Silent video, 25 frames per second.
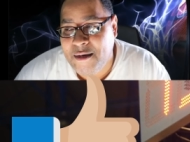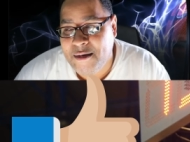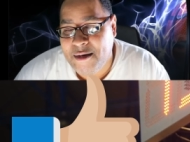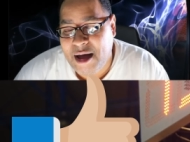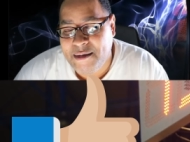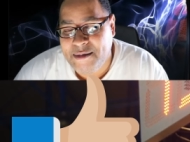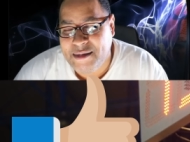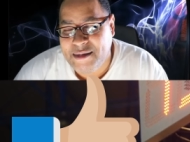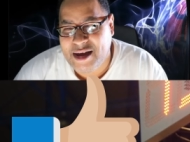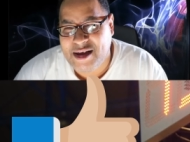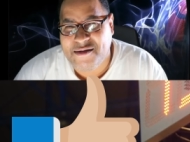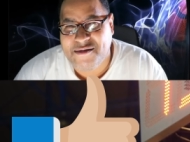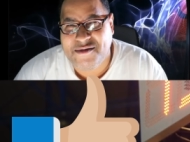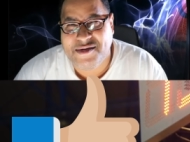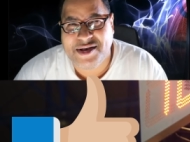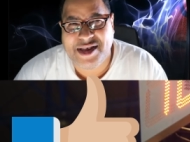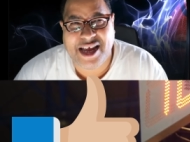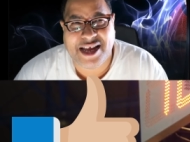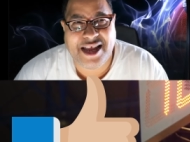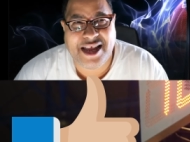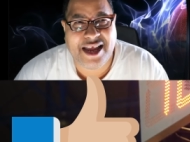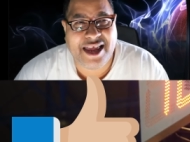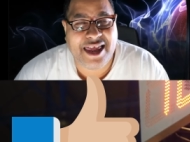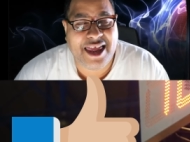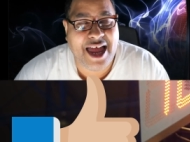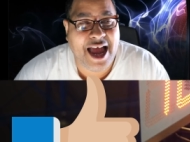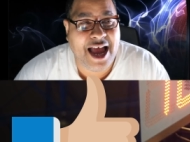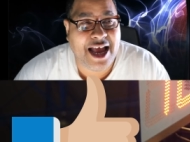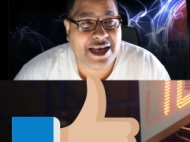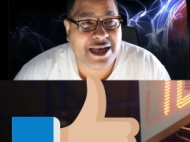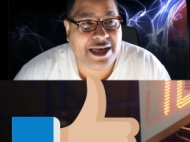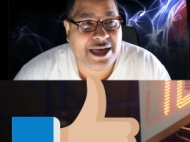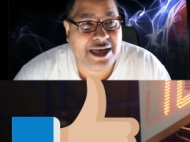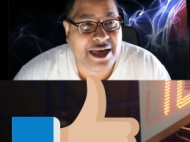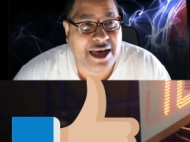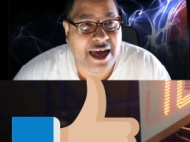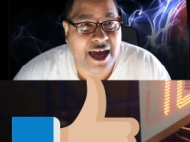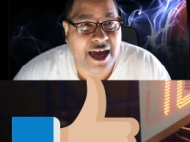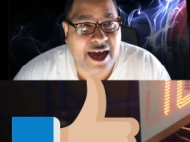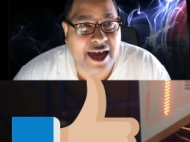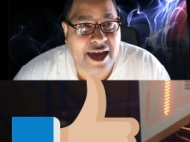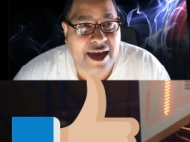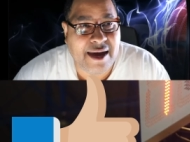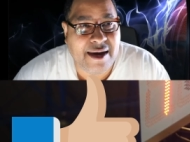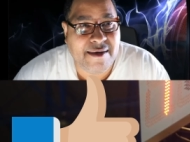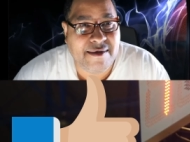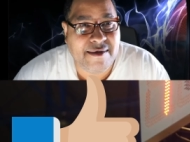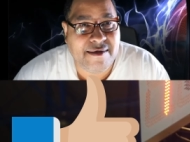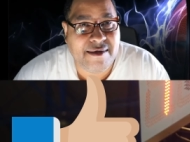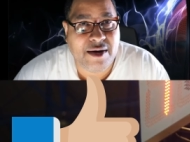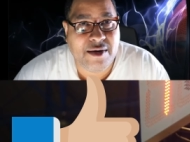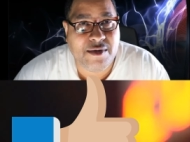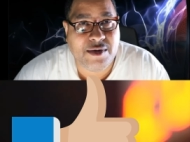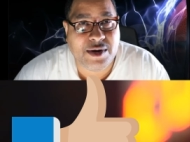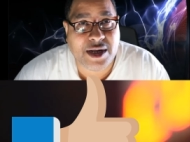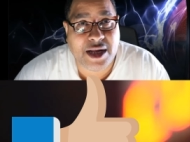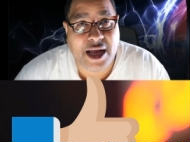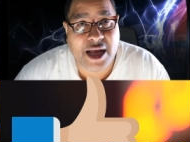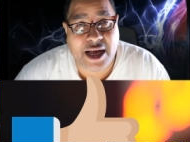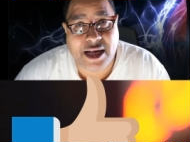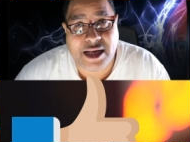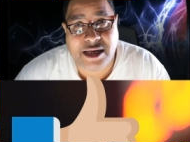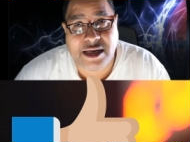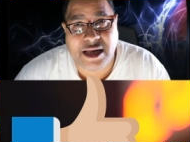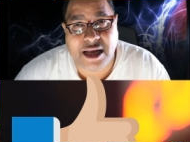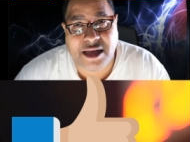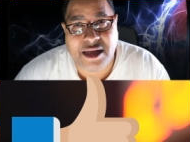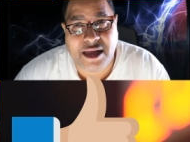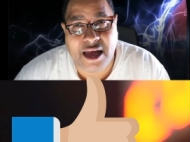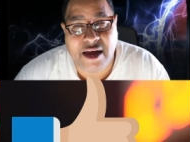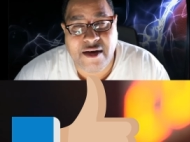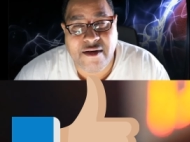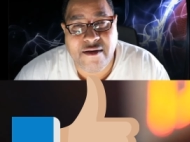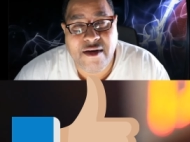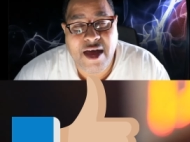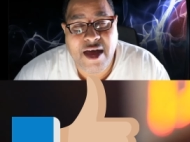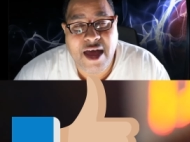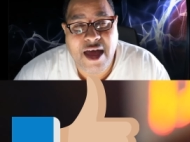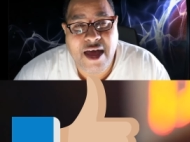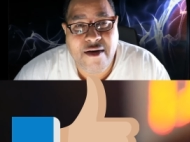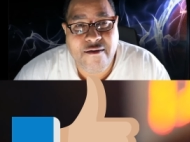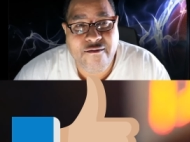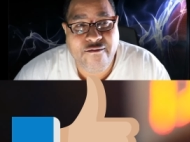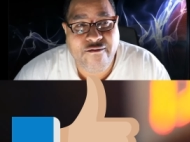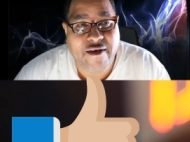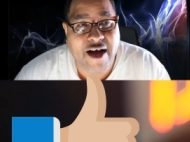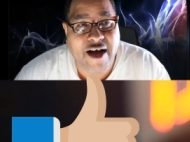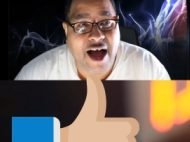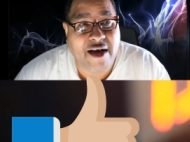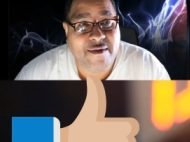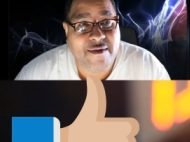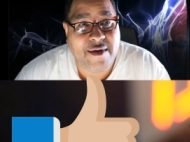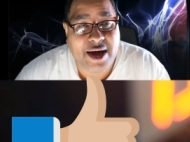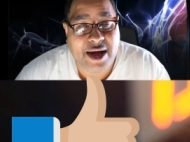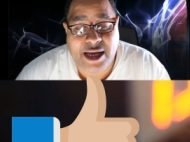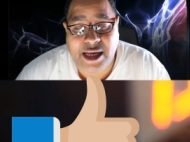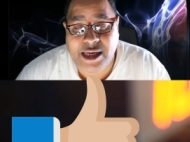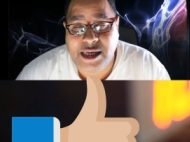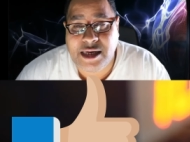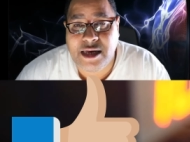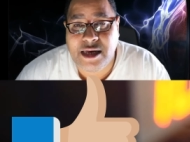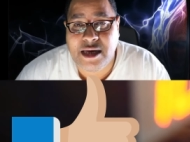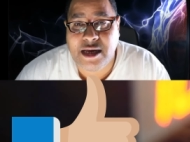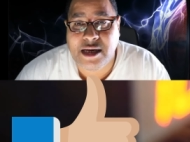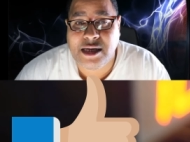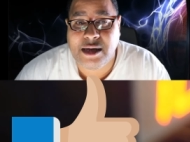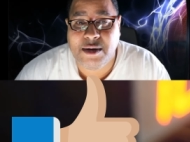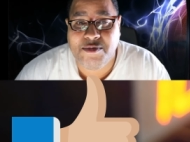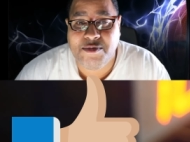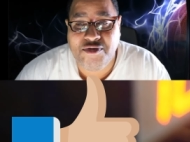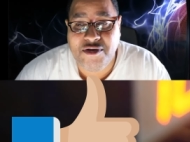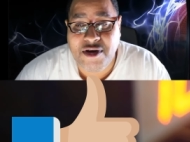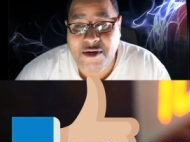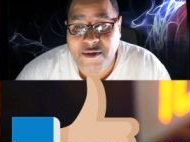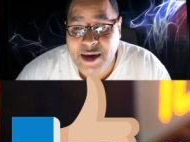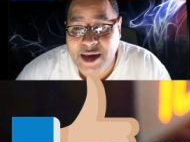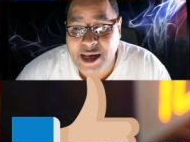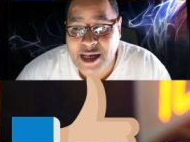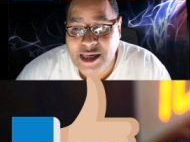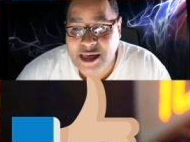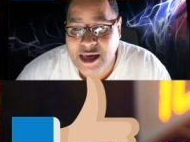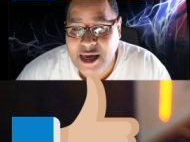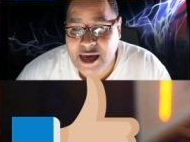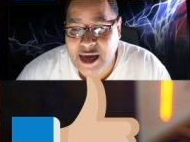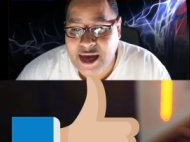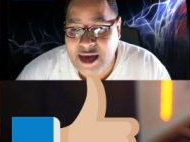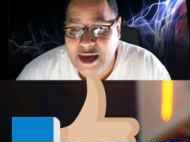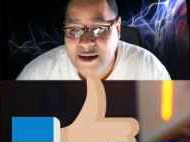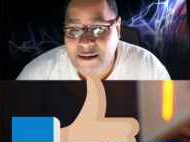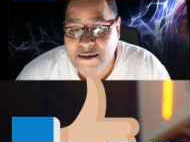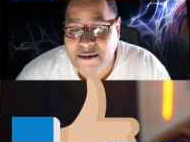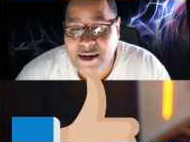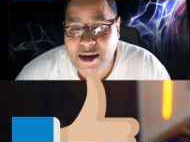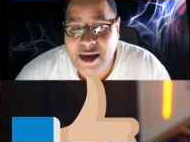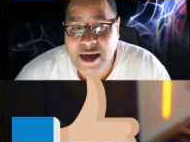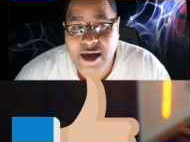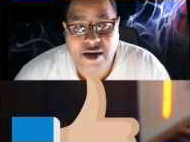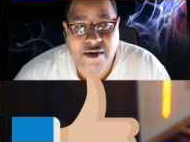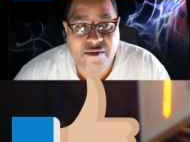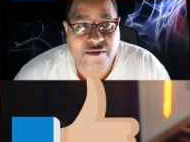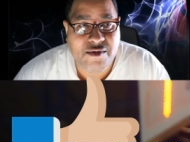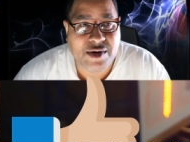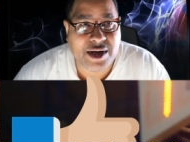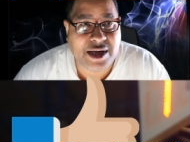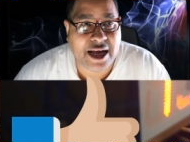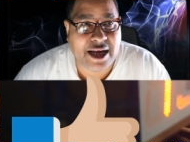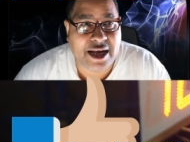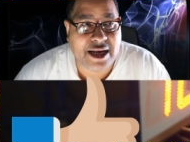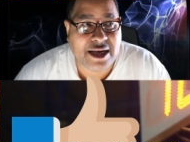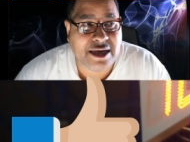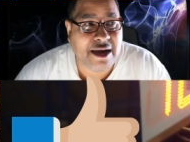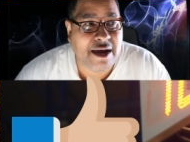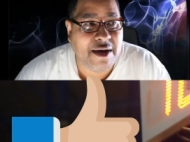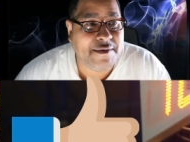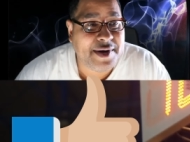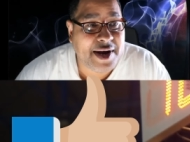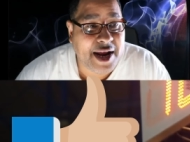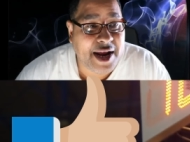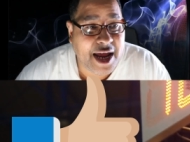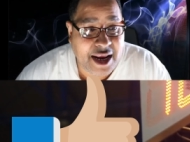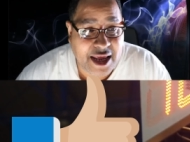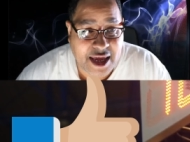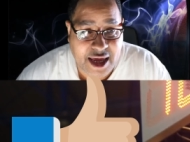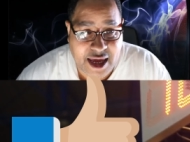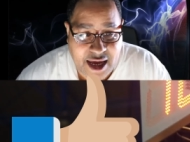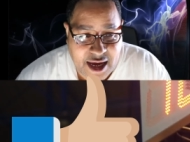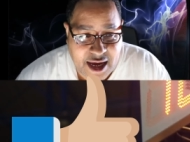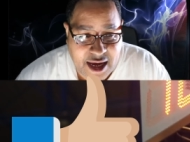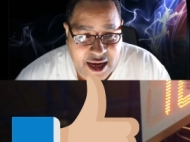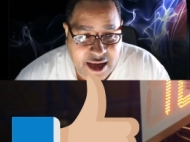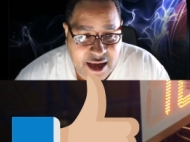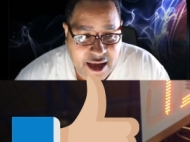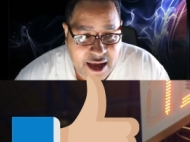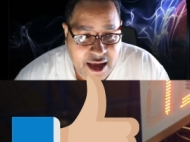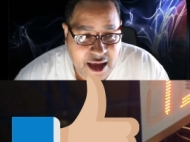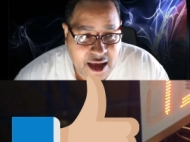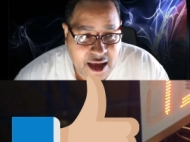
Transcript: I mean, it was like the last game, he was like, I think, five out of six. The previous game was like seven out of eight.